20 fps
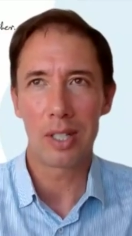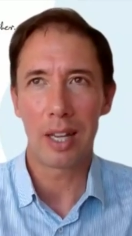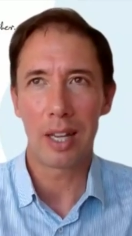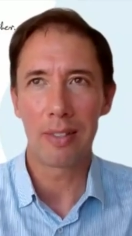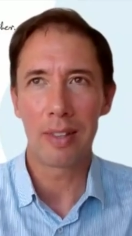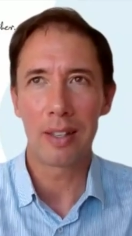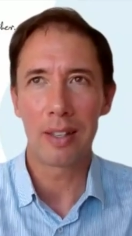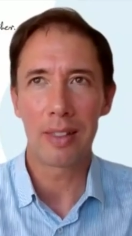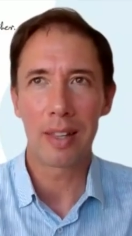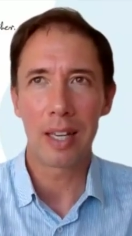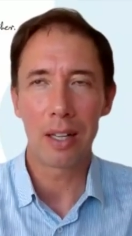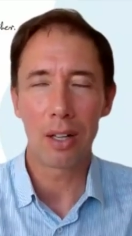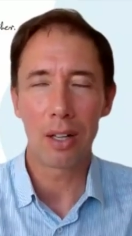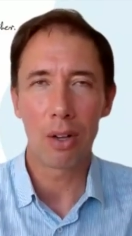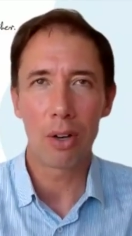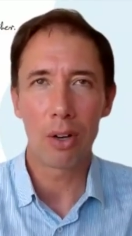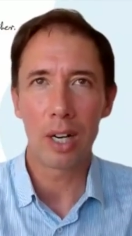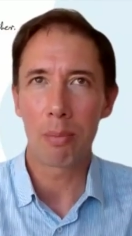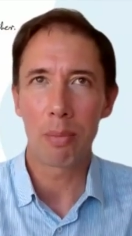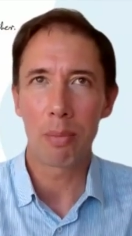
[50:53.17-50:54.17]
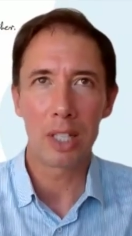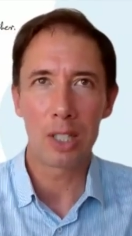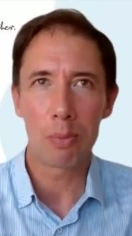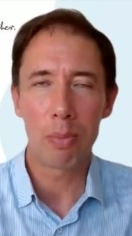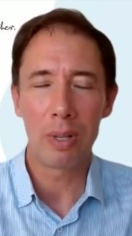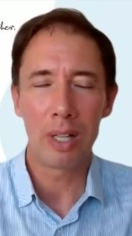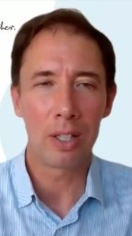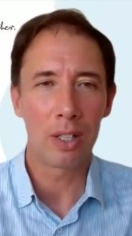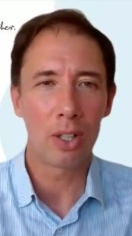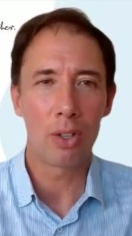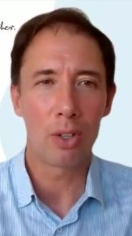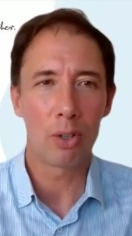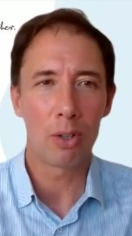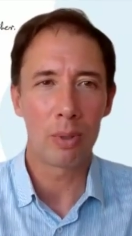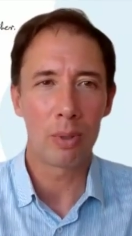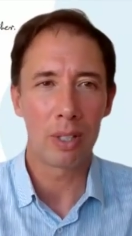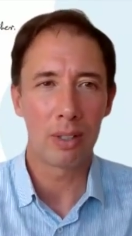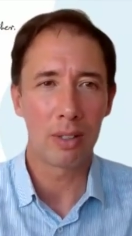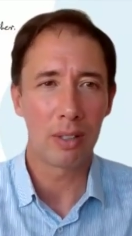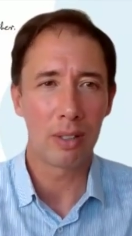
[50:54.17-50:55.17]
and then they load up their spin
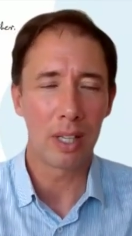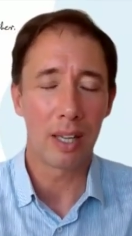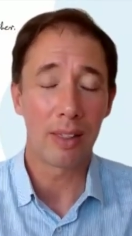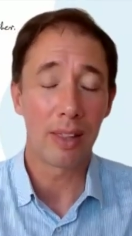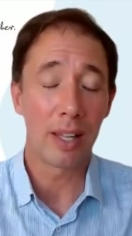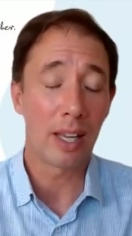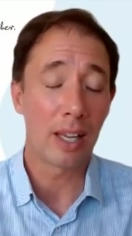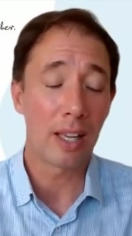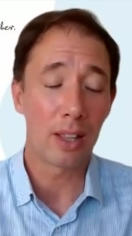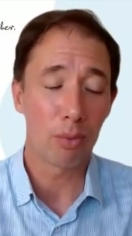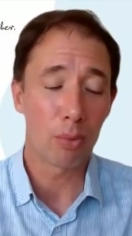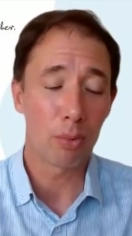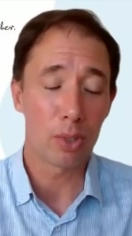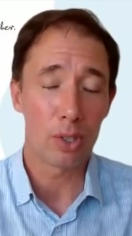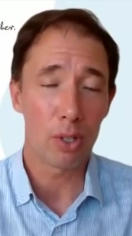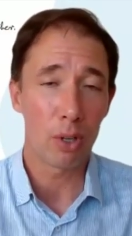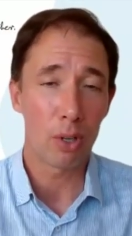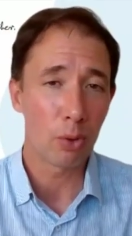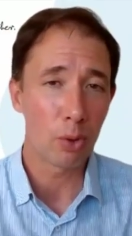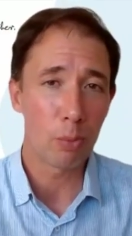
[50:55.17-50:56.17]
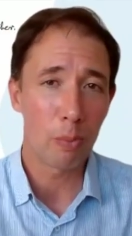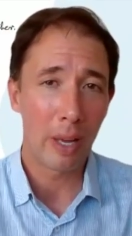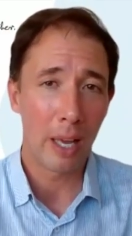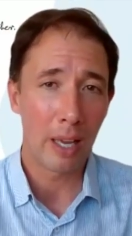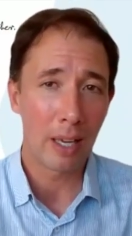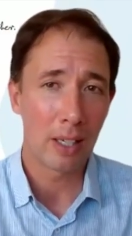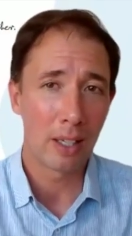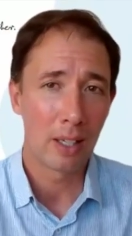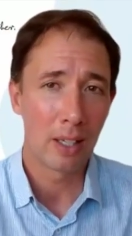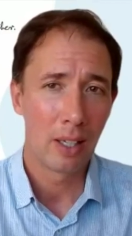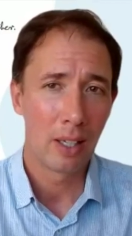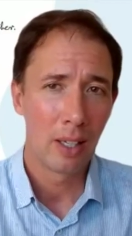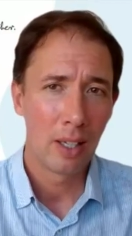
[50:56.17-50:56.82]
cube and and they get the results back.